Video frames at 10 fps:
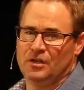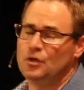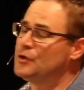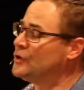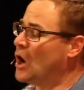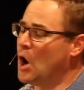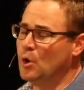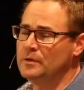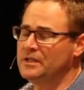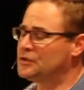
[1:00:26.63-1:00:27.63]
You can
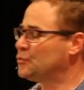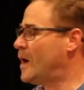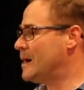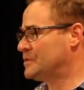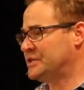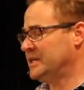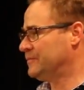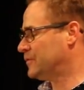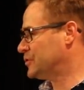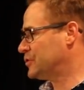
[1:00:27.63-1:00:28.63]
only swap
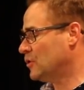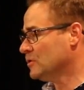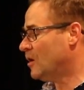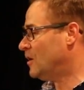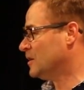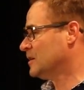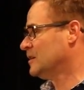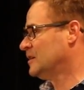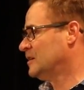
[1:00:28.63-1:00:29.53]
sheep for so long.